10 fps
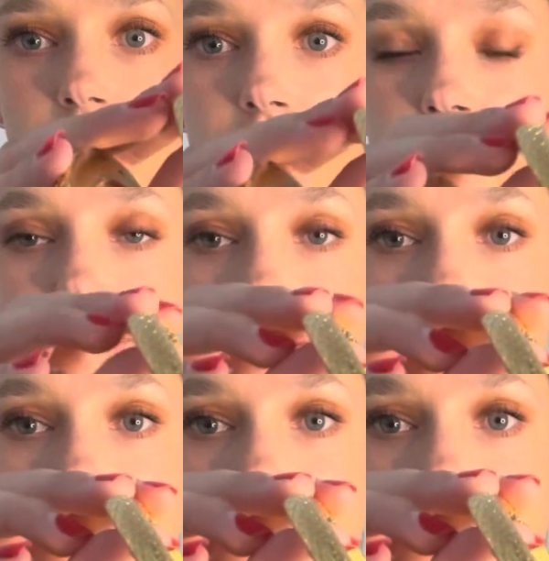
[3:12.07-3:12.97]
The
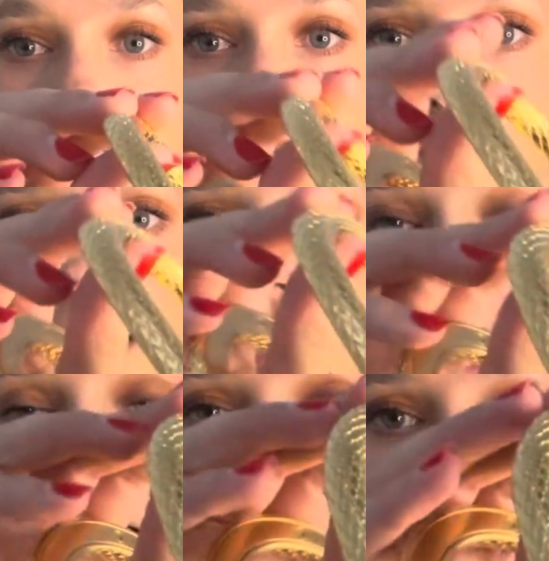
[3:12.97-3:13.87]
serpentine has a red
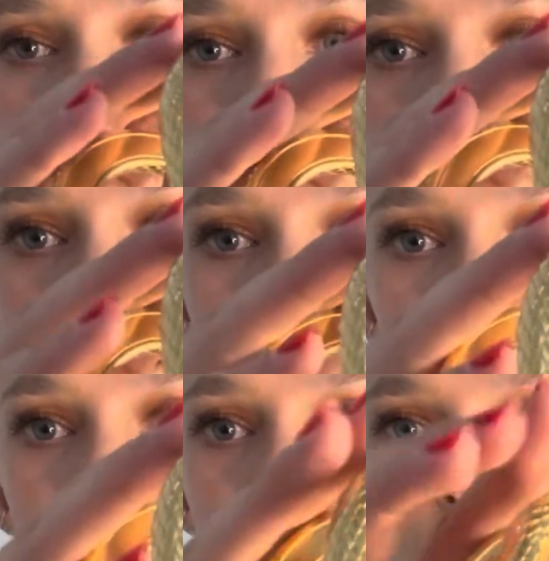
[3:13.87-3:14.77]
eyes, just
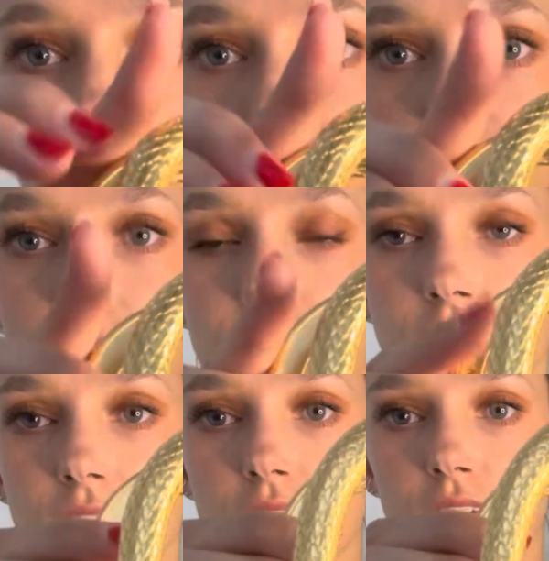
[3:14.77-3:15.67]
like all of
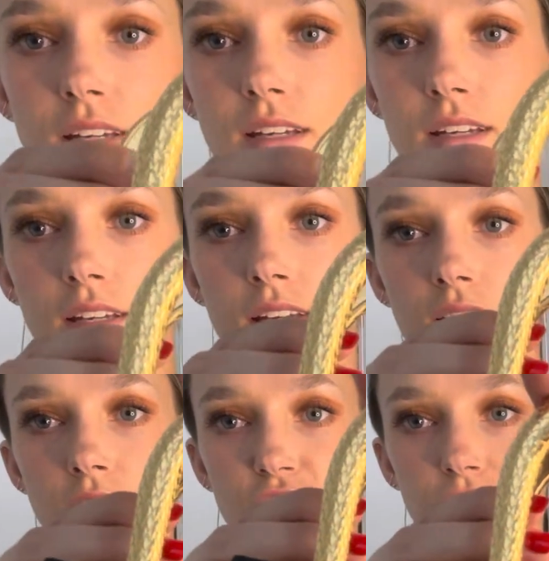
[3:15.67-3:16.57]
the
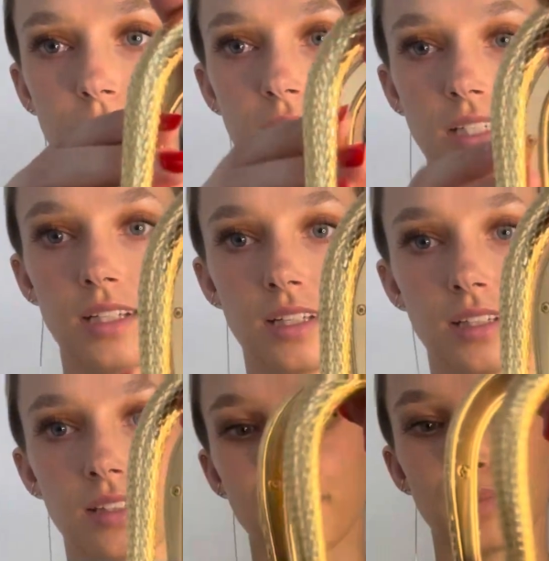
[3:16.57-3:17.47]

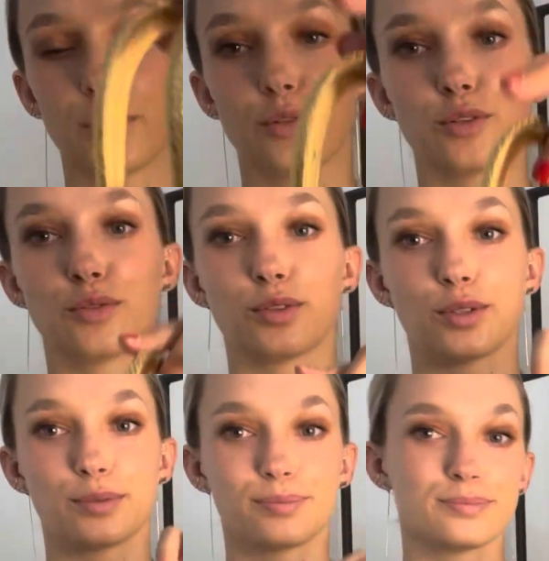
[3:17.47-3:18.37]
serpentines. Beautiful.
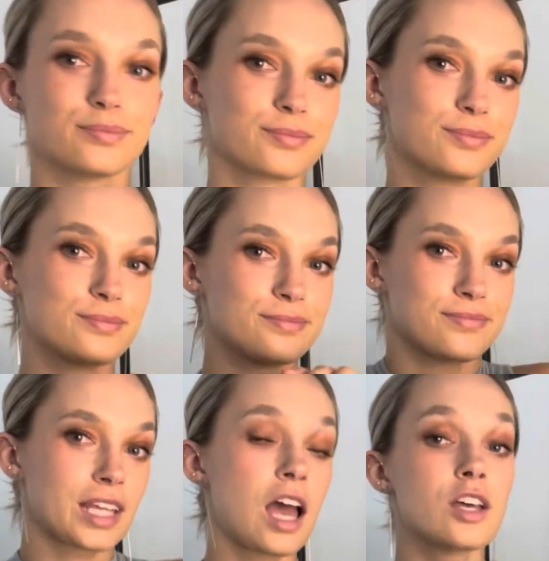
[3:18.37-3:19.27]

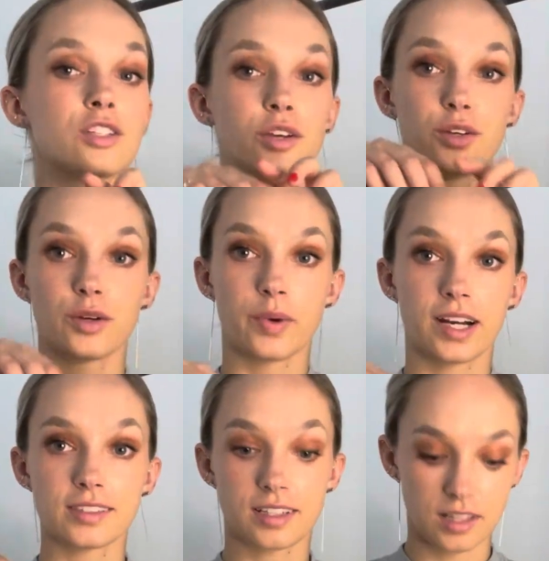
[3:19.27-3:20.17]
So you can wear
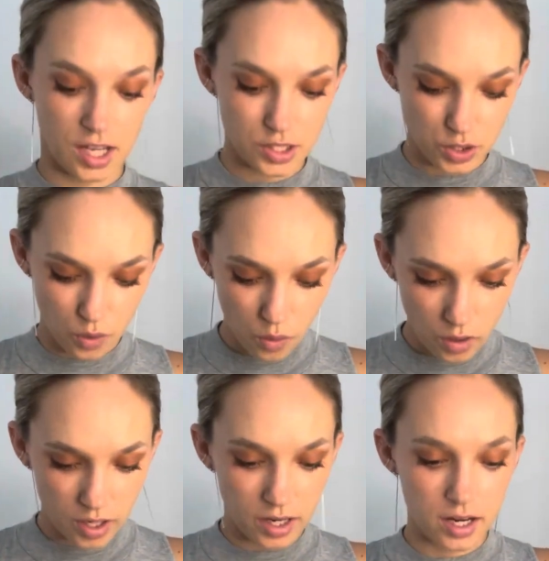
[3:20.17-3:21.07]
it as a clutch,
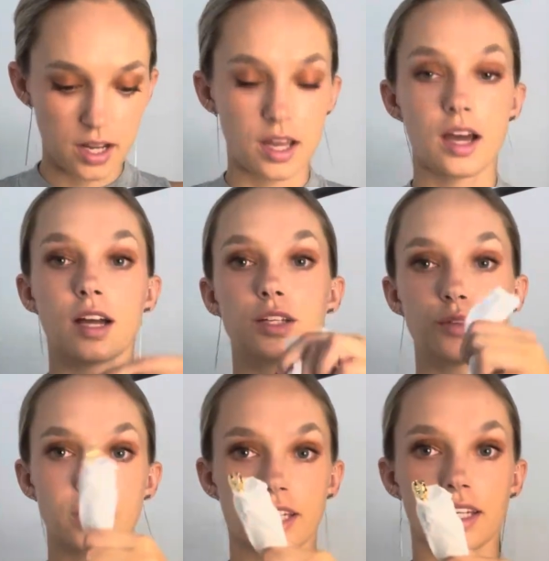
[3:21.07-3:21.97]
or you
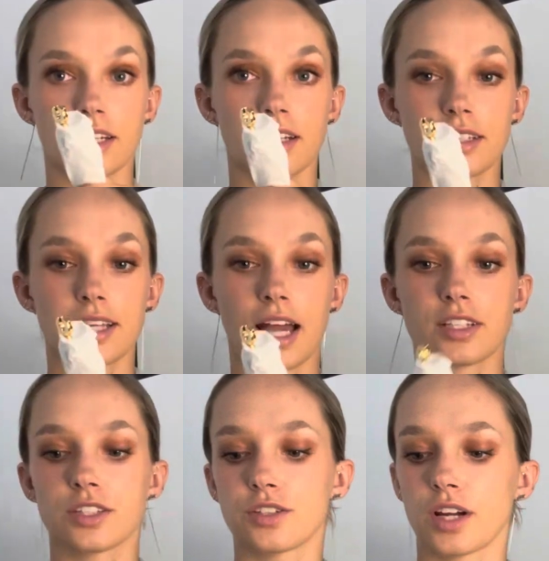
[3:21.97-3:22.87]
can attach
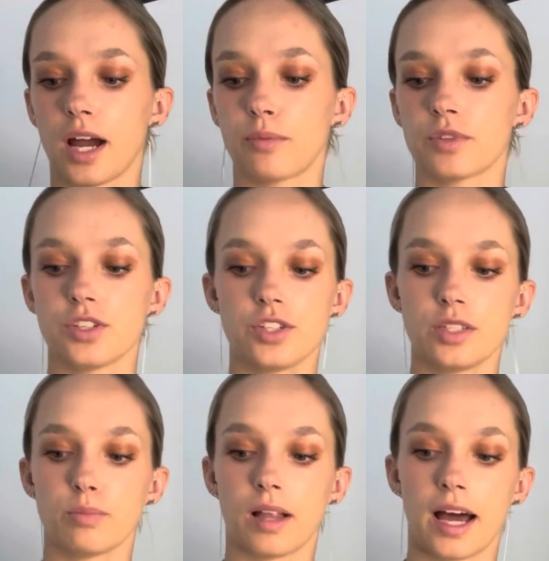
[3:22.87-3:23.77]
the strap, which is
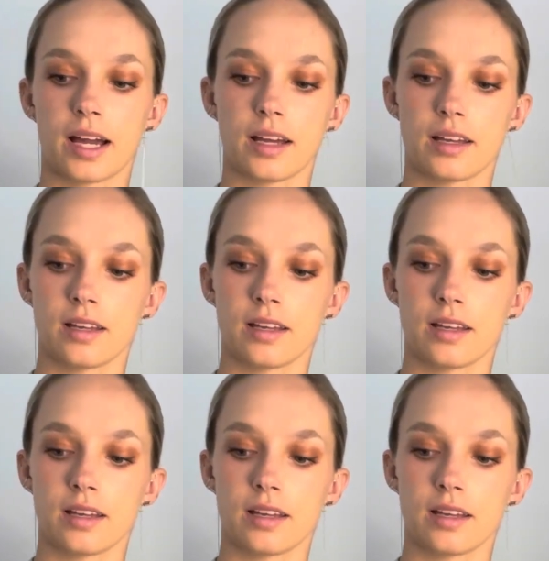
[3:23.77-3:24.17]
just black